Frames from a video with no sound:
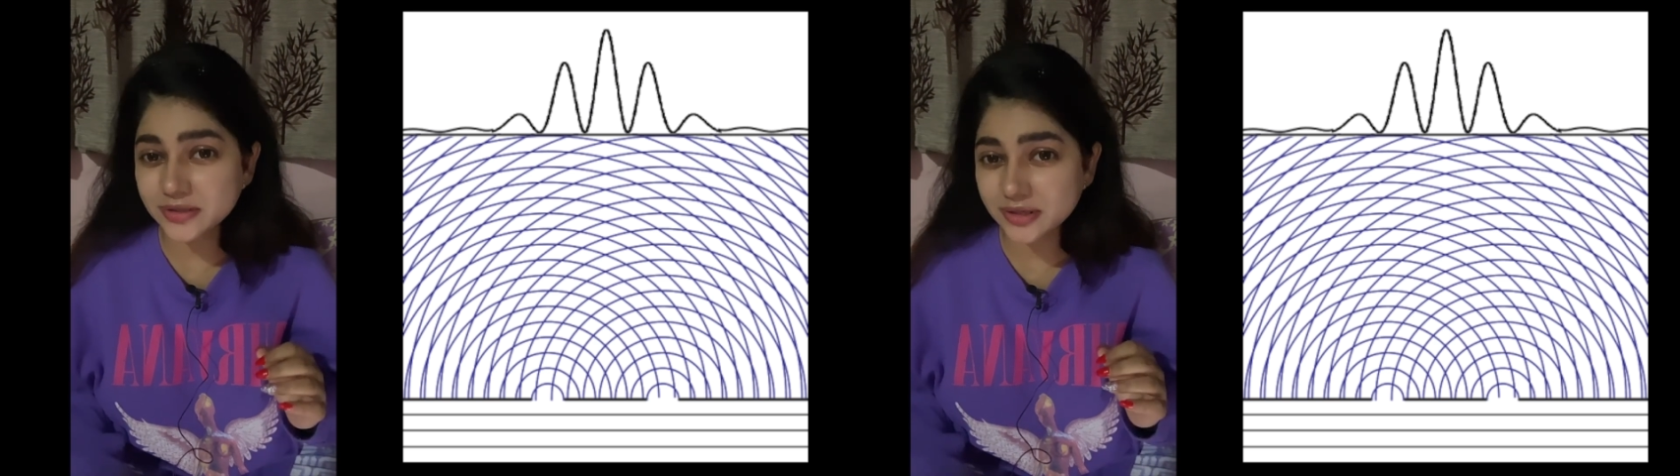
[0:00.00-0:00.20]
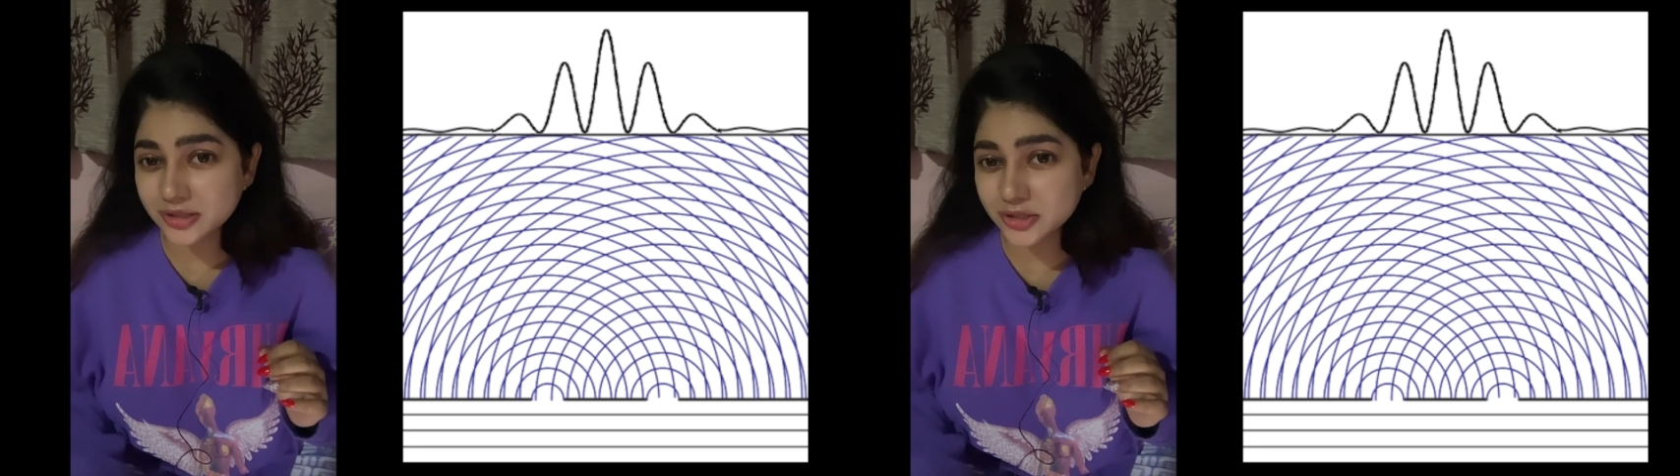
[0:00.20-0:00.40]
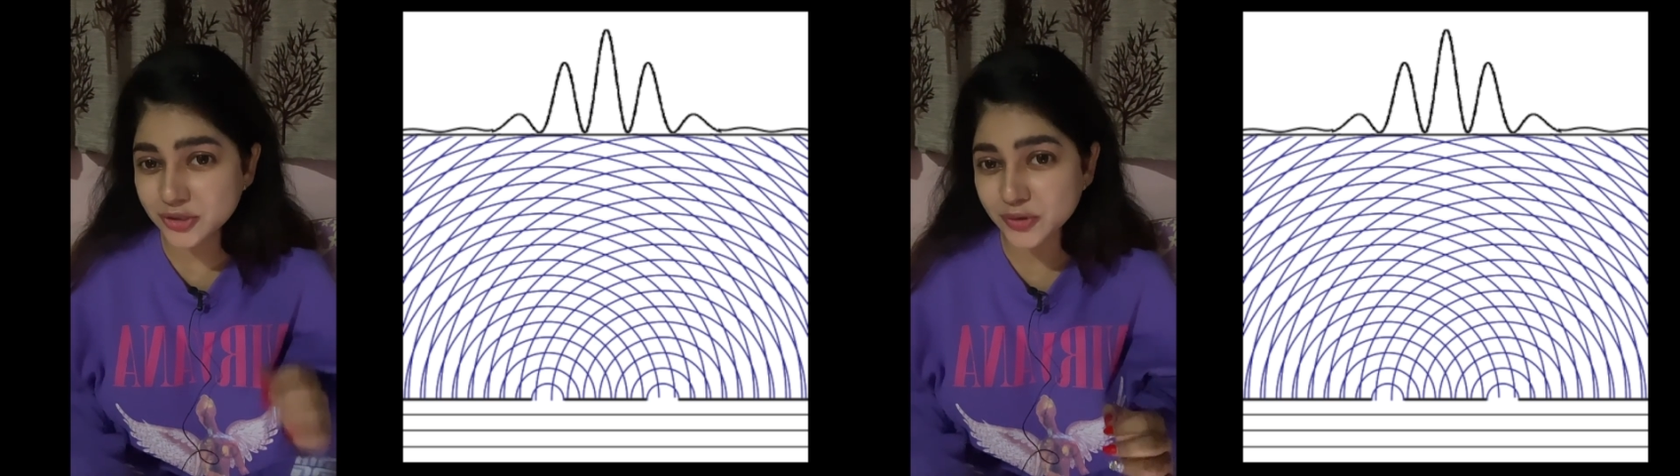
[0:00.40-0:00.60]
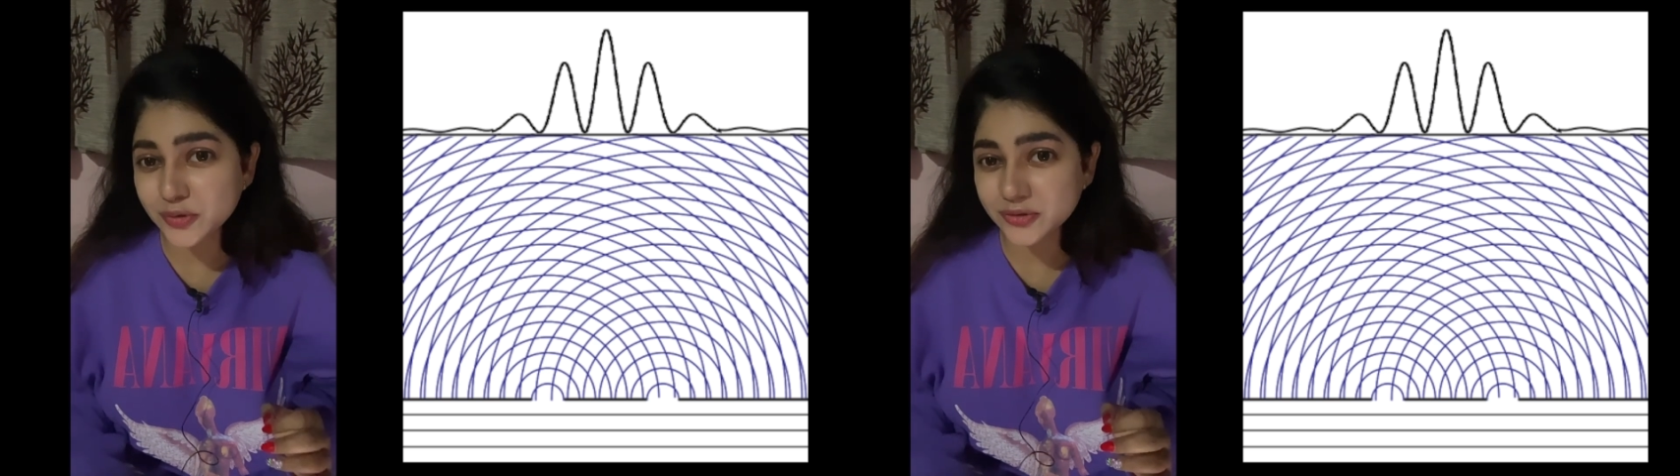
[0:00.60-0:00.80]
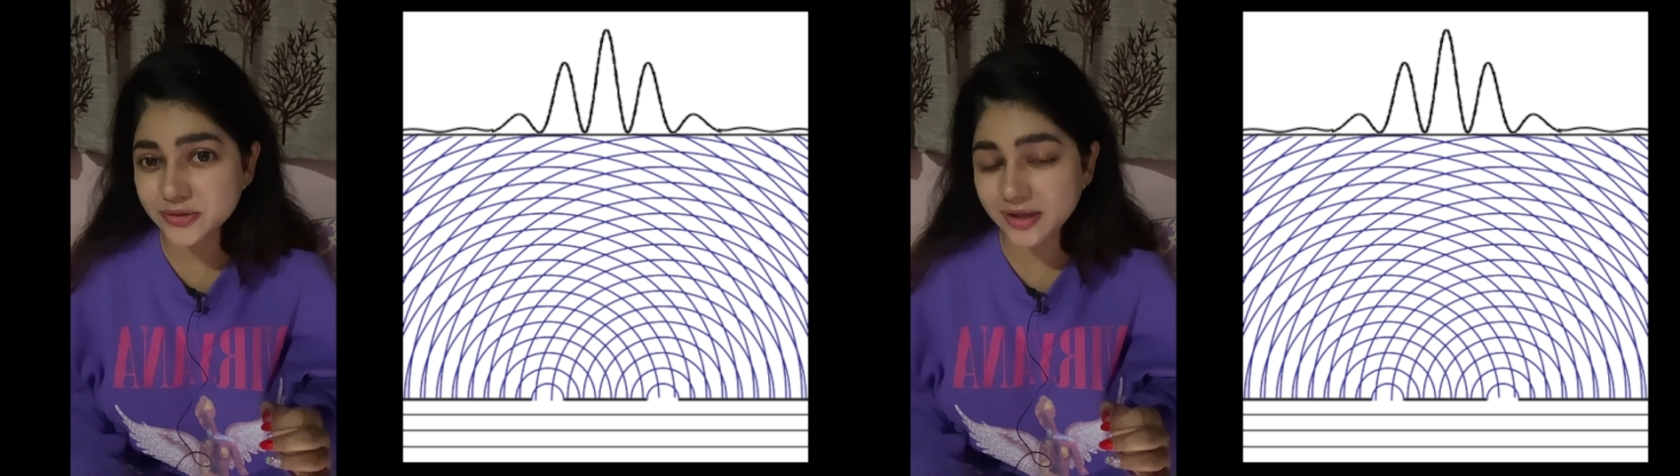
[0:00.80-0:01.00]
it
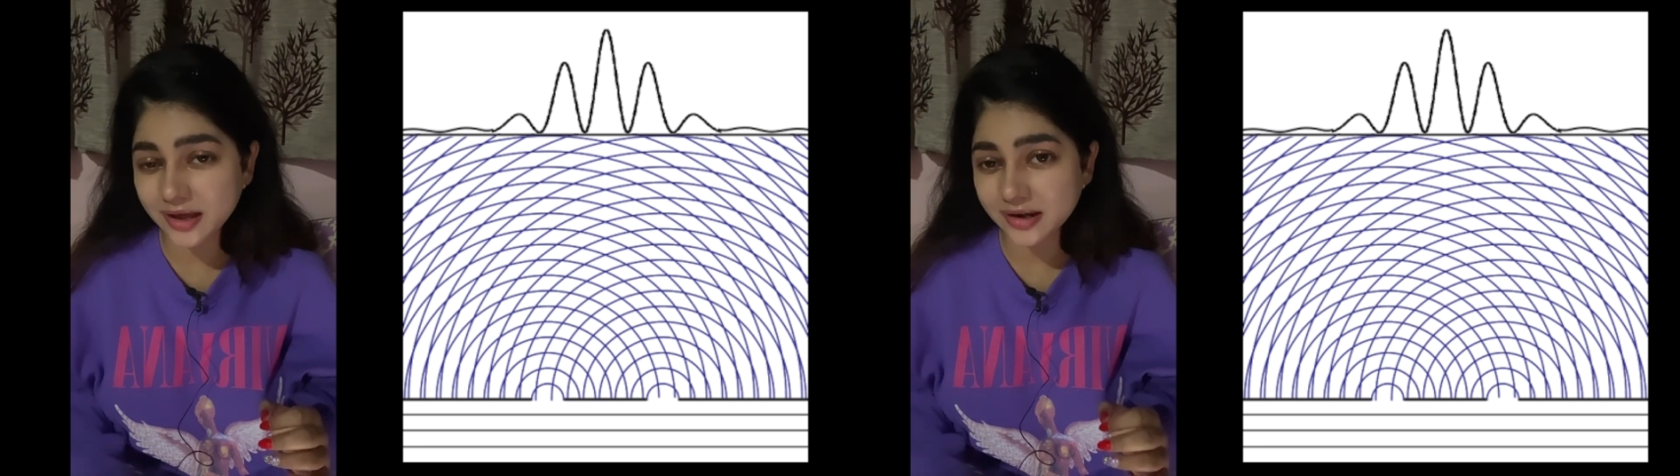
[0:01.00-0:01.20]
shows that